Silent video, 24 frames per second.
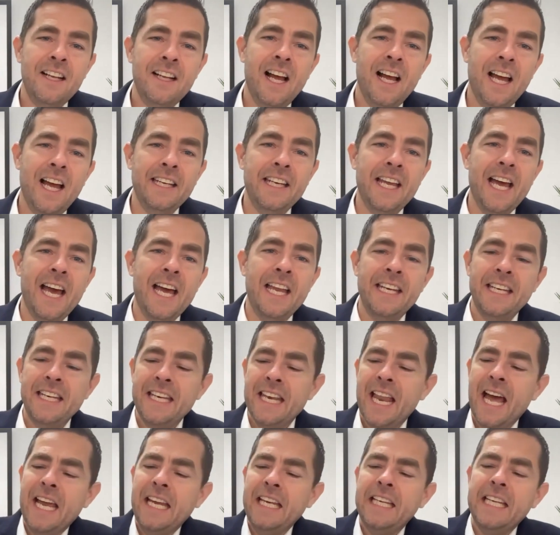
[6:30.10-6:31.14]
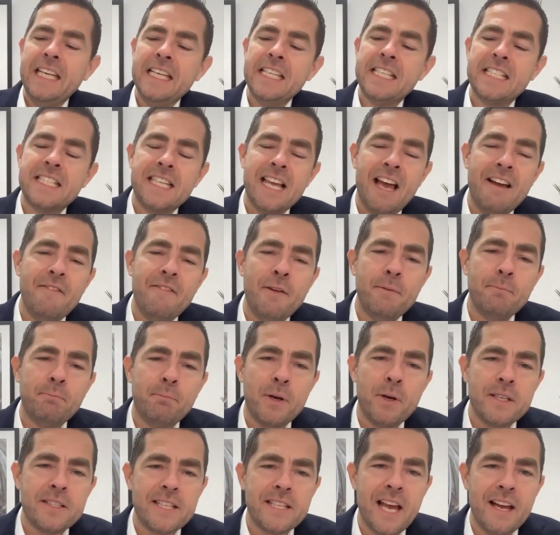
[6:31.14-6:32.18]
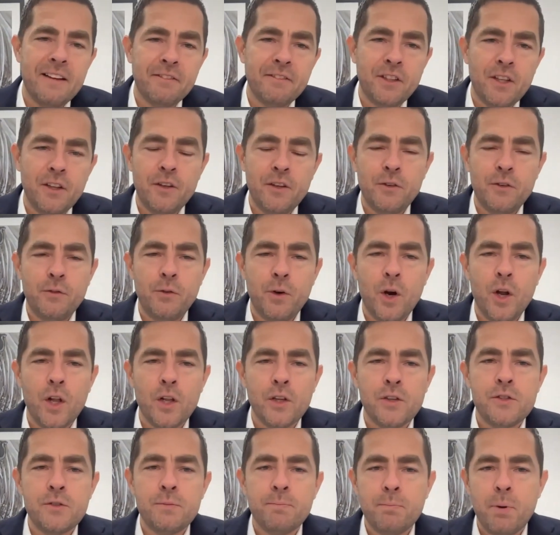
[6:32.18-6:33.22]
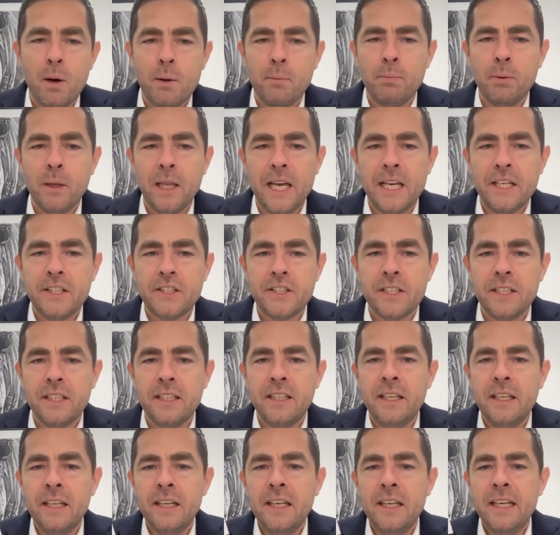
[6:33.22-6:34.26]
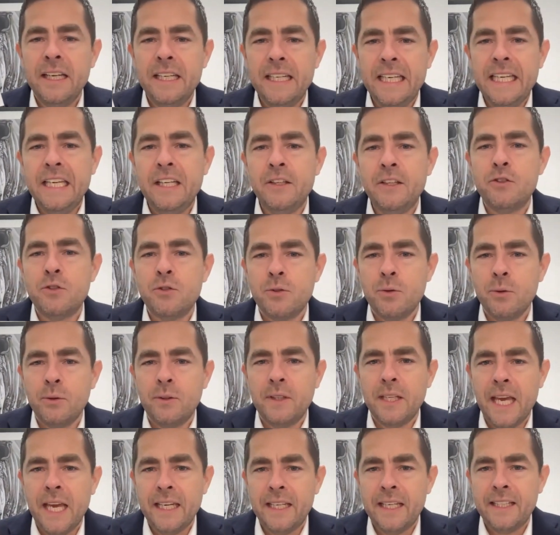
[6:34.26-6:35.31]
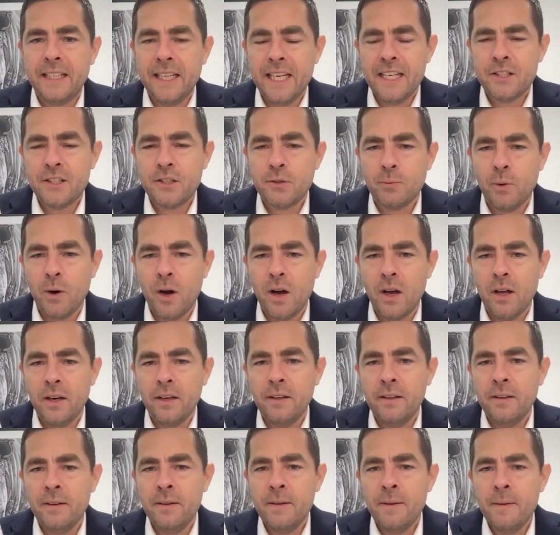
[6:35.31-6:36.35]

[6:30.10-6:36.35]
And then 97% of the world's population needs to take this one.